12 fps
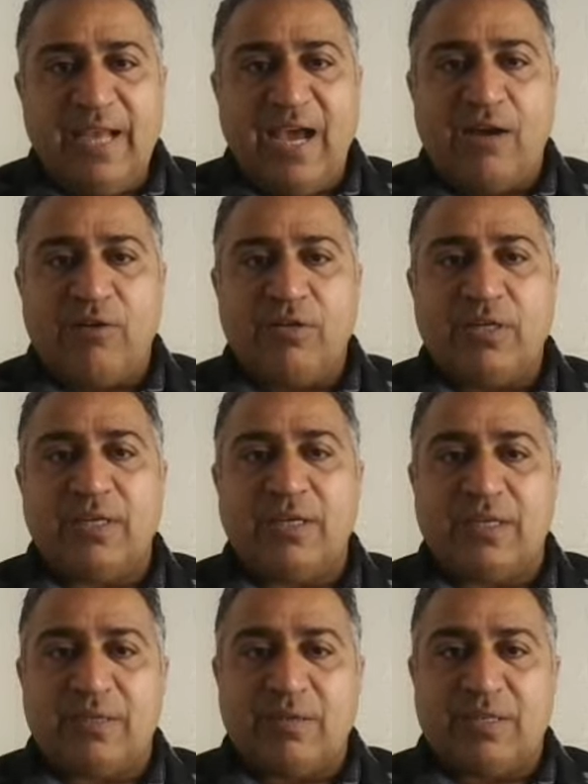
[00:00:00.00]
Now,
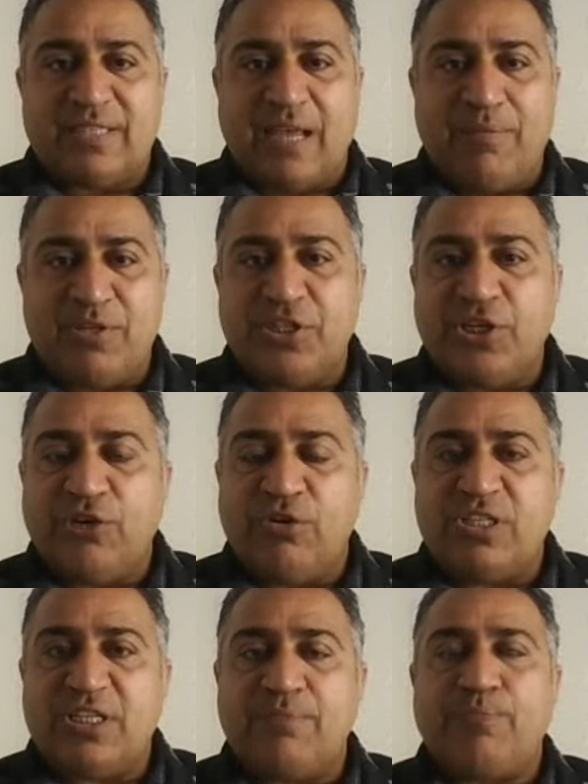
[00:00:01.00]

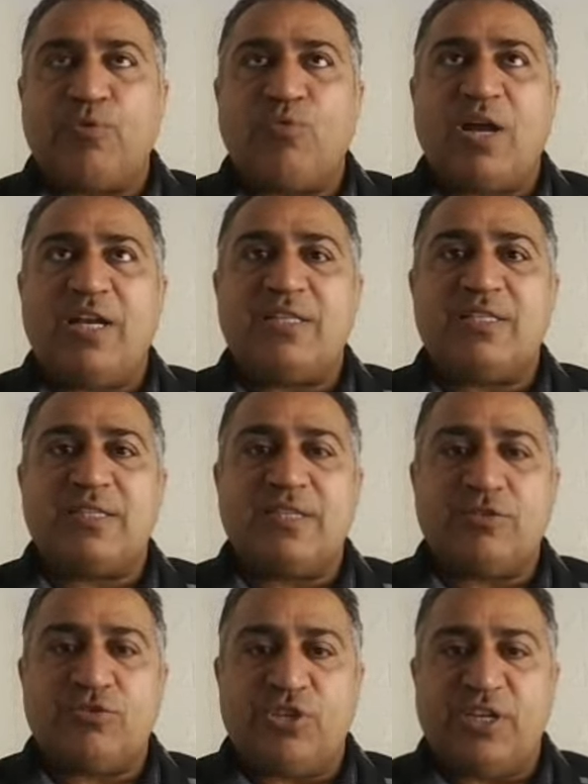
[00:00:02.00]
cybersecurity provides
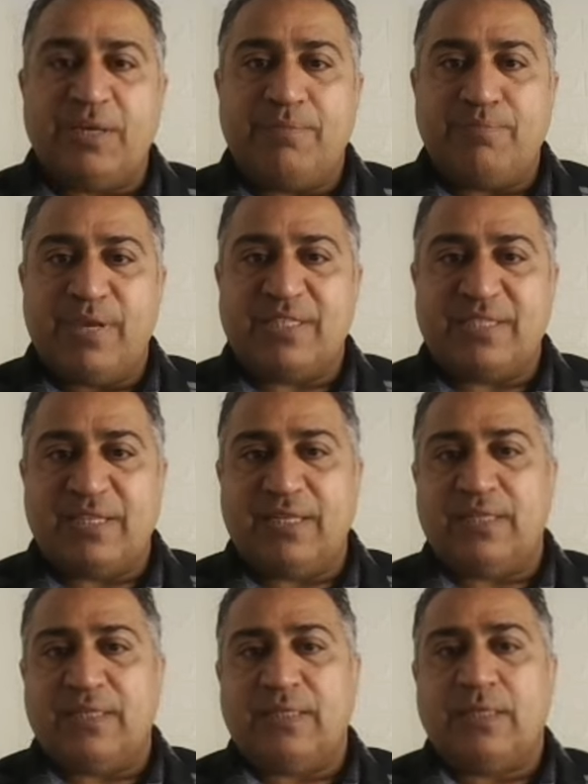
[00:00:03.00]
three
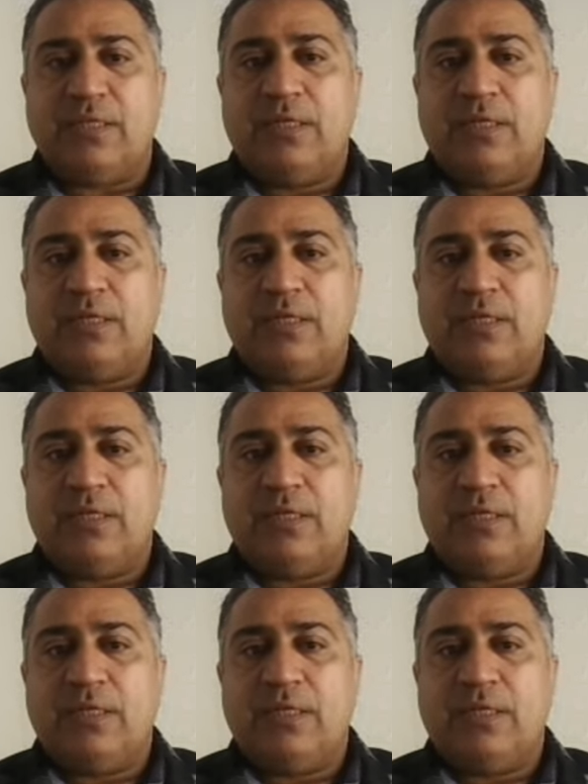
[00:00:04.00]
basic